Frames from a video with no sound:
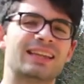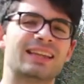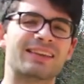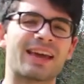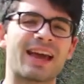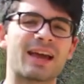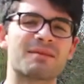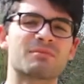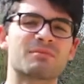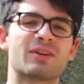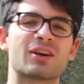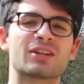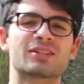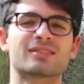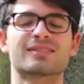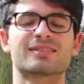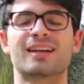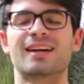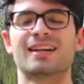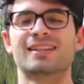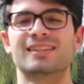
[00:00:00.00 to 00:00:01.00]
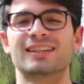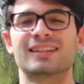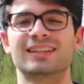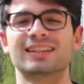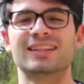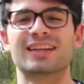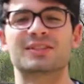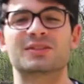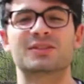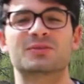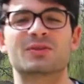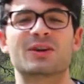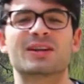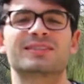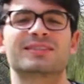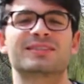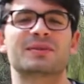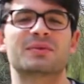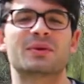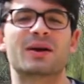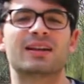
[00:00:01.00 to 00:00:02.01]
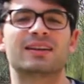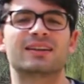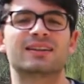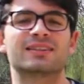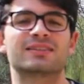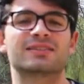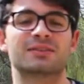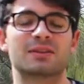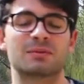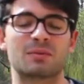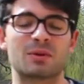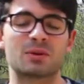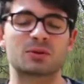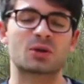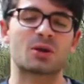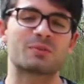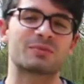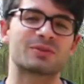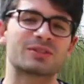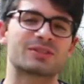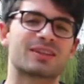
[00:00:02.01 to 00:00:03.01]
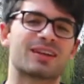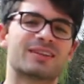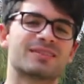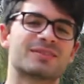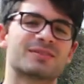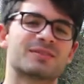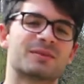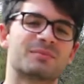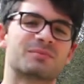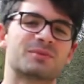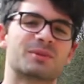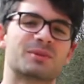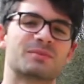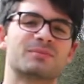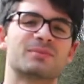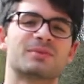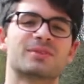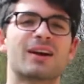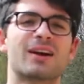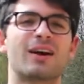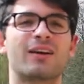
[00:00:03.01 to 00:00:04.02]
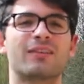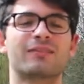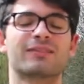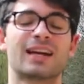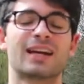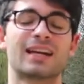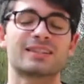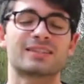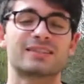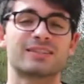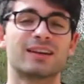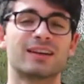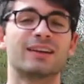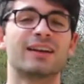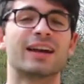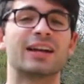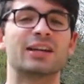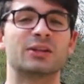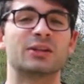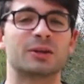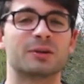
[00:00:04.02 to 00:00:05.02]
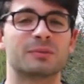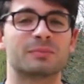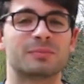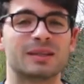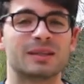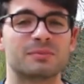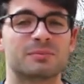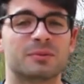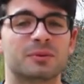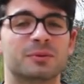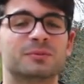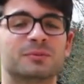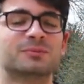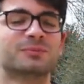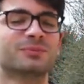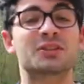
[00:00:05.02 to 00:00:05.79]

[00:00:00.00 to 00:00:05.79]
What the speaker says: The aim of our society is to raise the awareness of the most common signs and symptoms of cancer in young people.